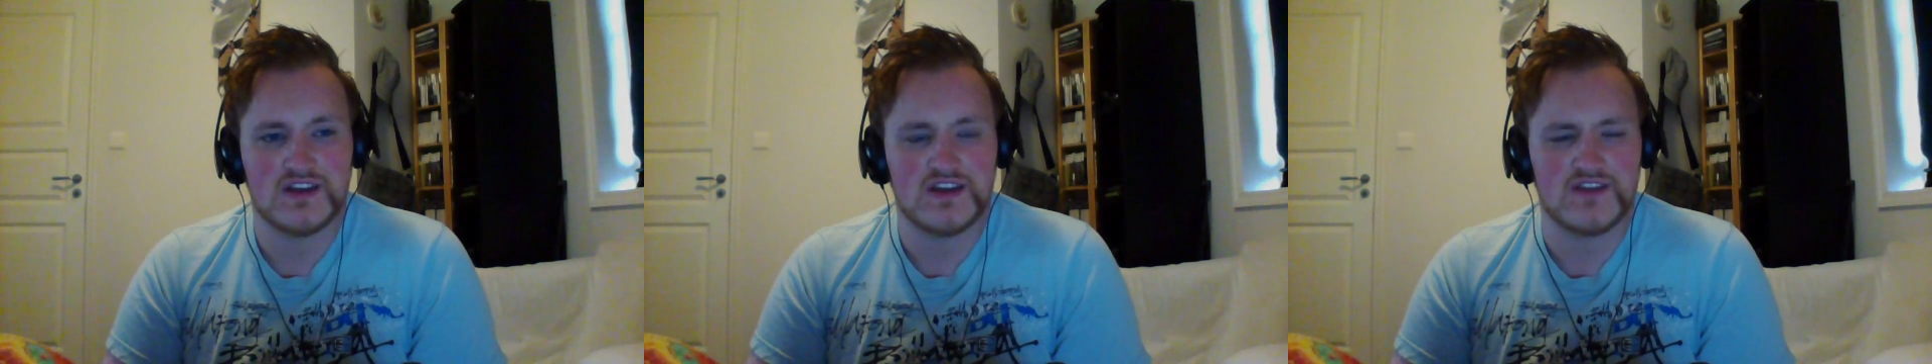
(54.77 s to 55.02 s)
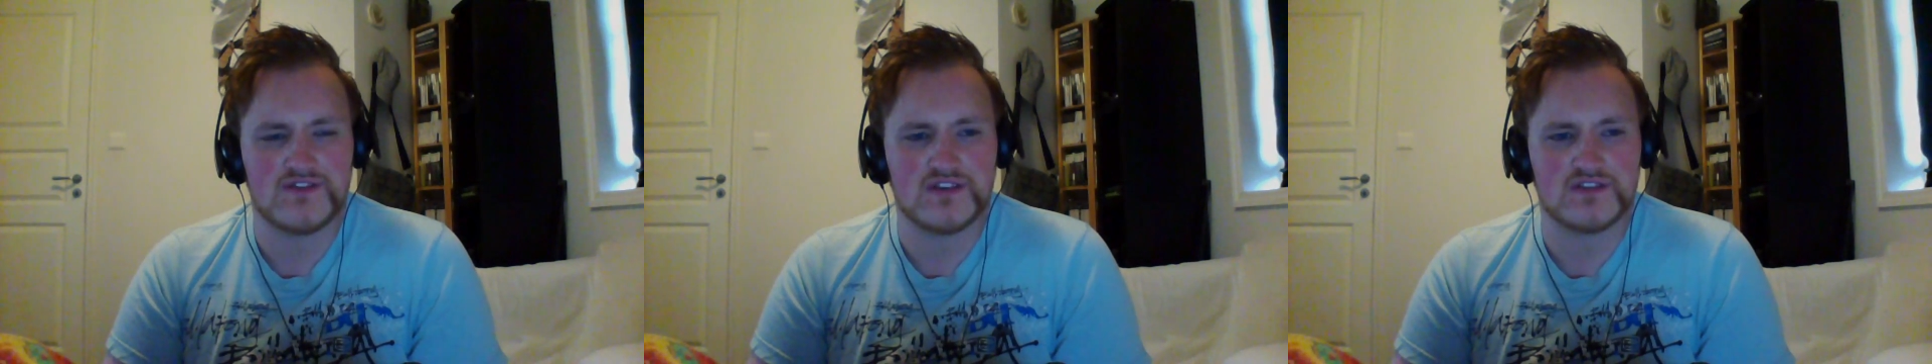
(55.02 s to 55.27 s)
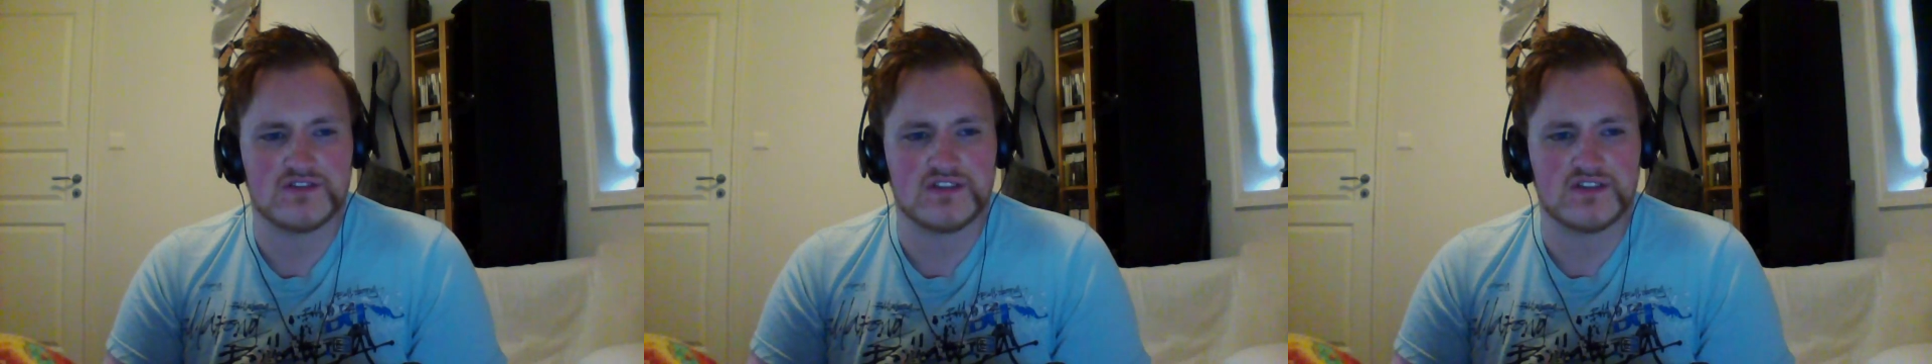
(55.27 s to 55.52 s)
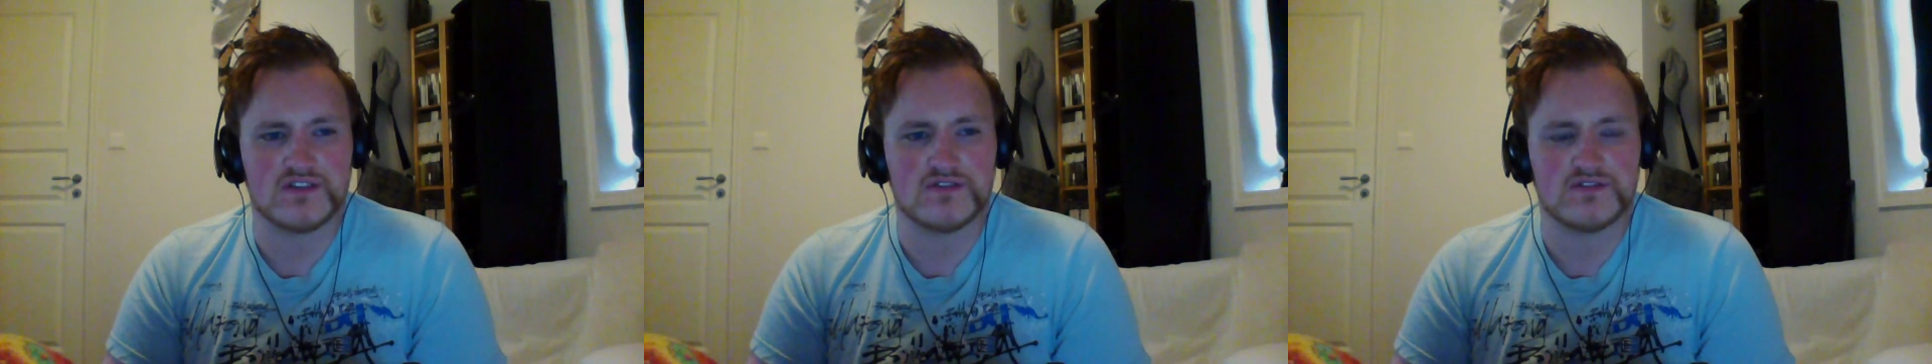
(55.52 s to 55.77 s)
if there's
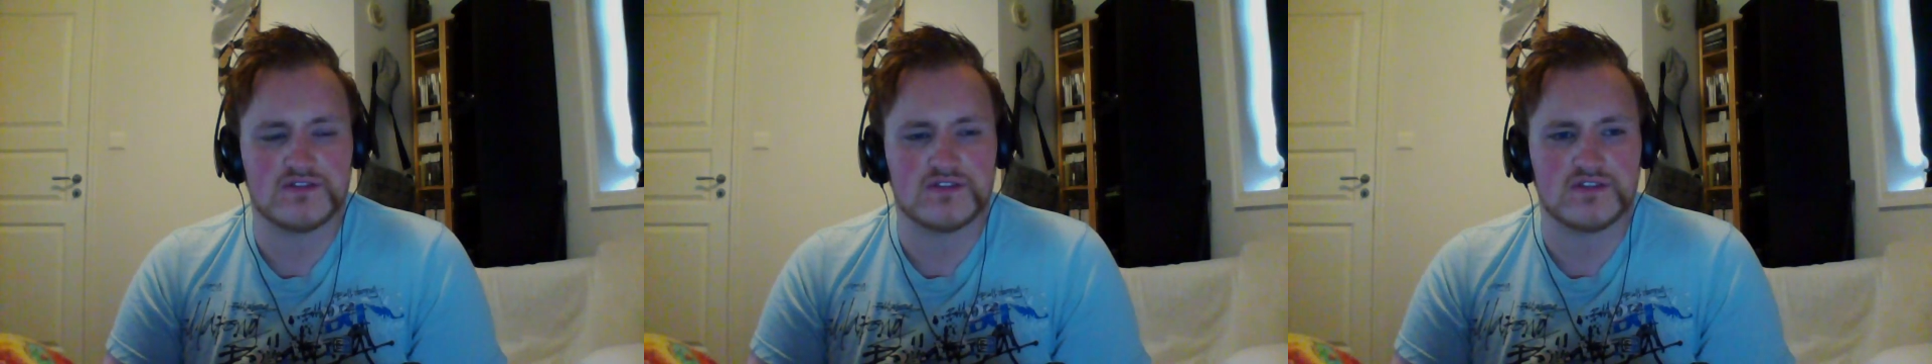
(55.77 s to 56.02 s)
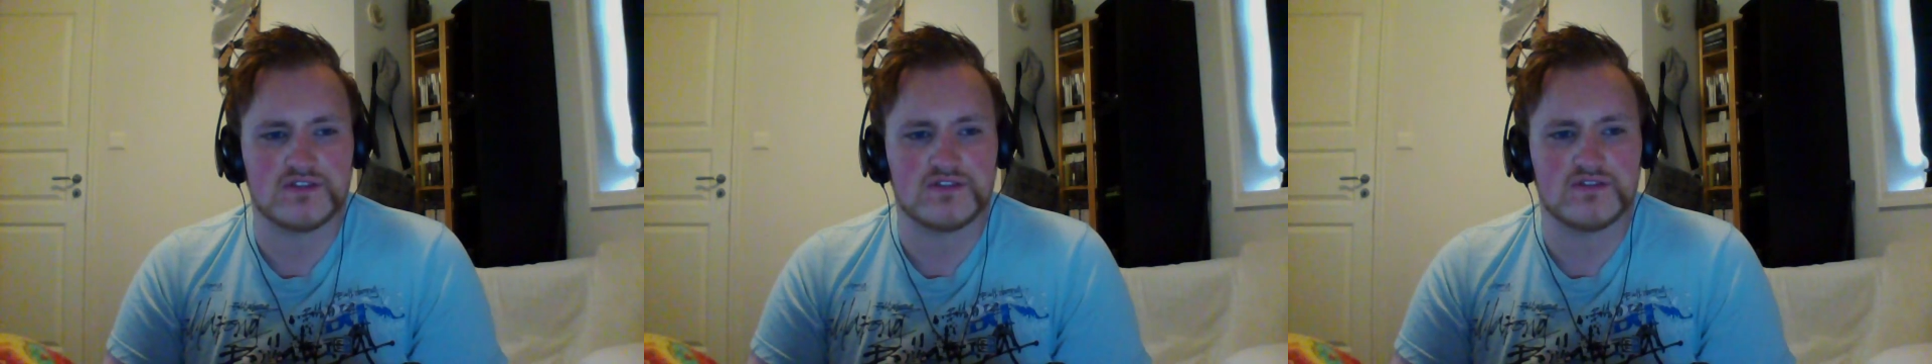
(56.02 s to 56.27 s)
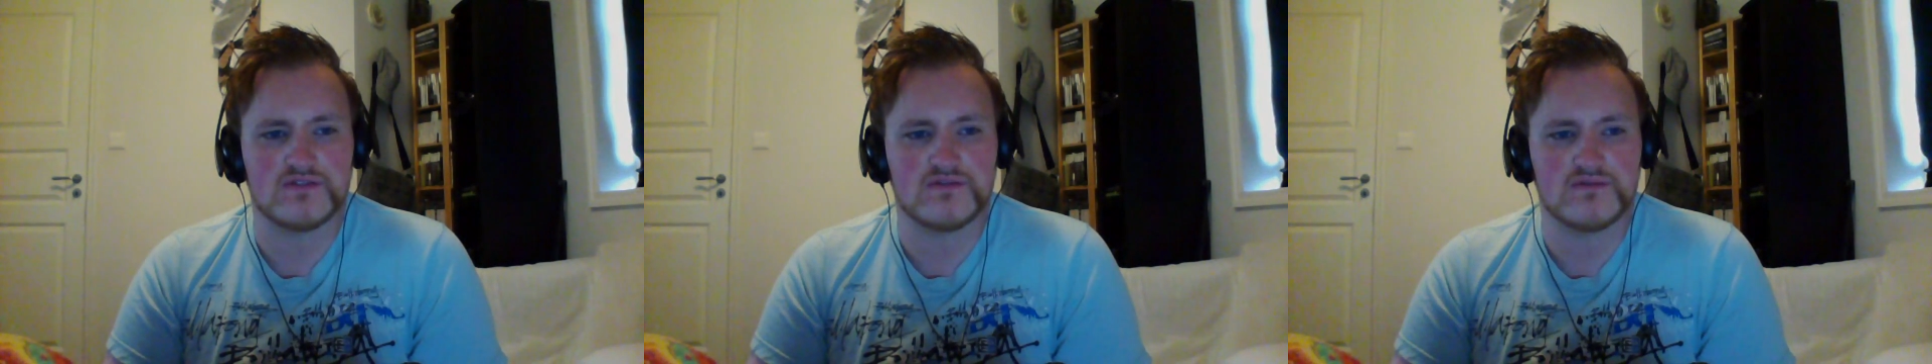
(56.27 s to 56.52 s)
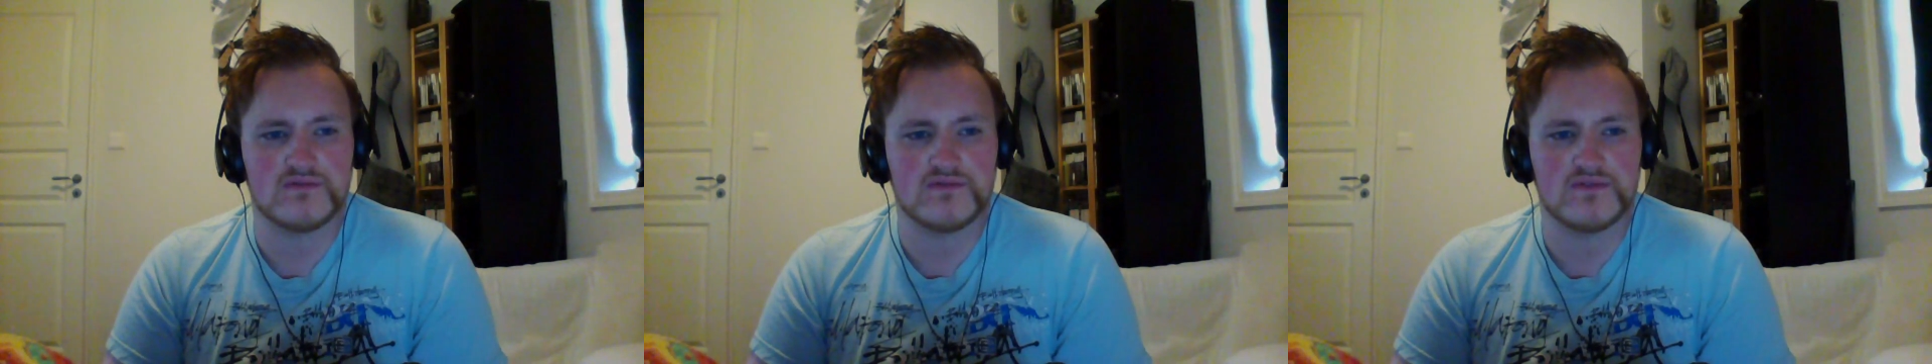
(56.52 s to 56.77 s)
a
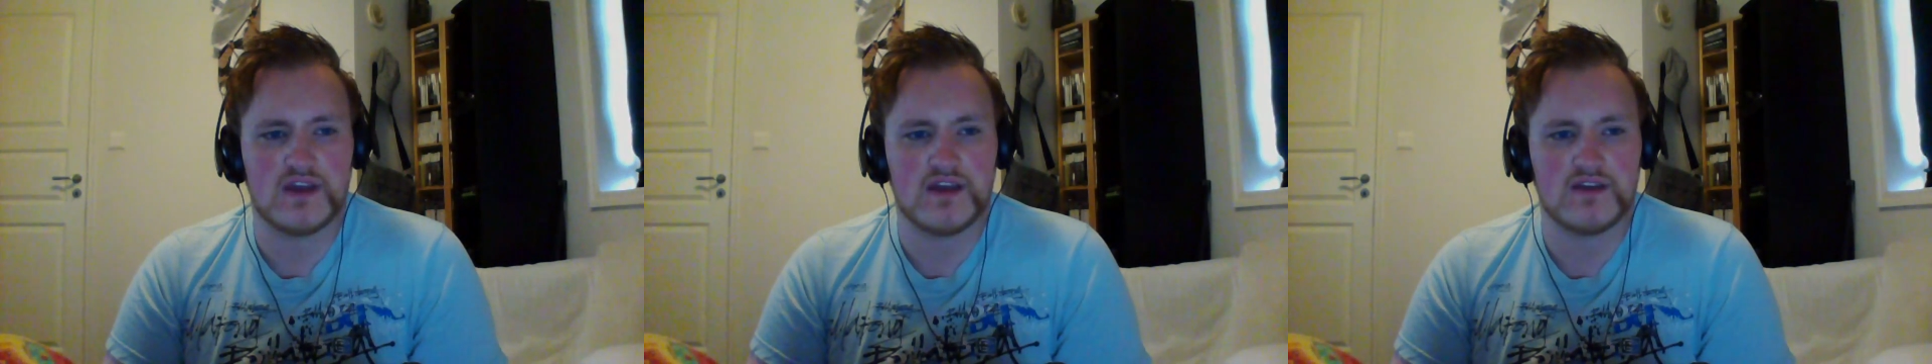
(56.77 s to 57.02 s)
certain,